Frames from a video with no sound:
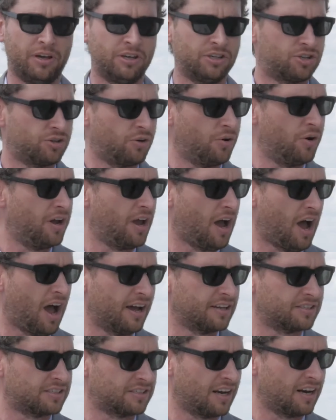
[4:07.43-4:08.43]
enjoy
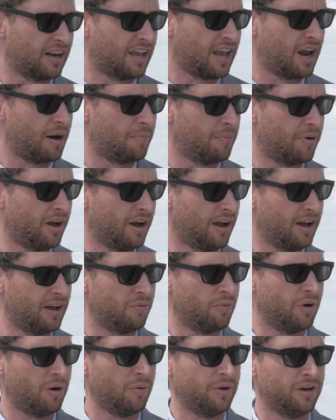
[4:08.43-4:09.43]
us on yeah. camera
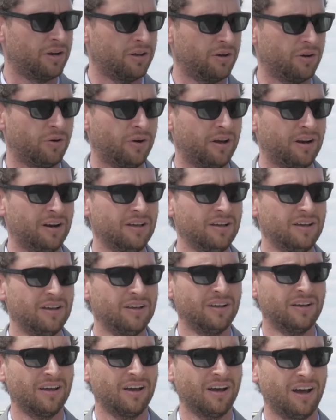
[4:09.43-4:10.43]
and what we do. And maybe.
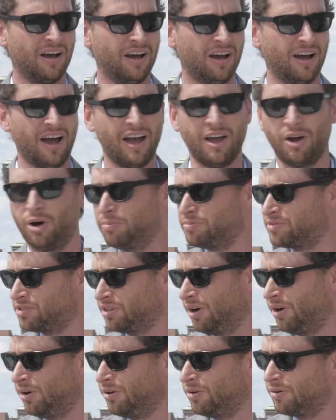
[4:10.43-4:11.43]
Uh, I hope
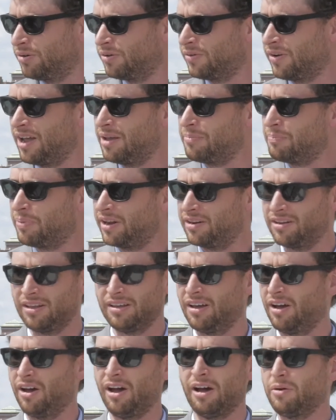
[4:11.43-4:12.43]
so. Right. But
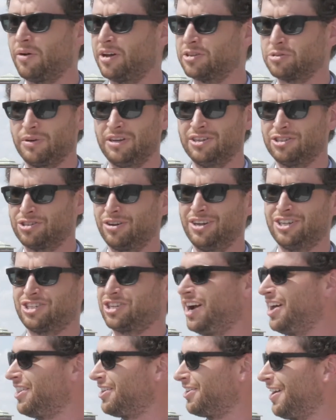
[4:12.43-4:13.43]
otherwise we enjoy each
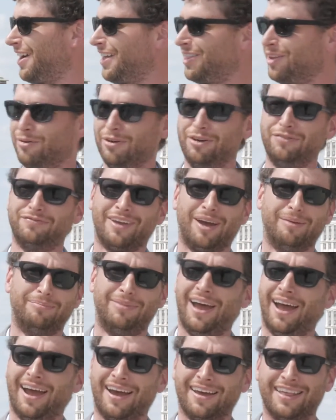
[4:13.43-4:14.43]
other on the rooftop
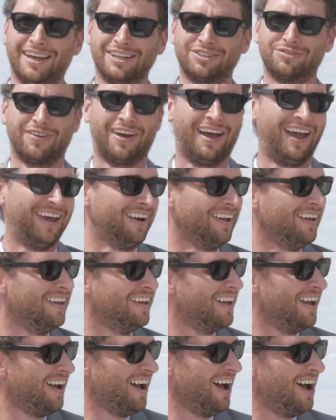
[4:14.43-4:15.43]
back, and that's fine.
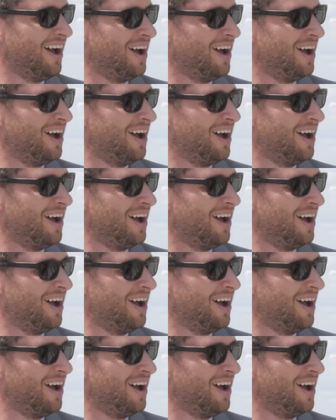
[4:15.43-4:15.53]
Yeah.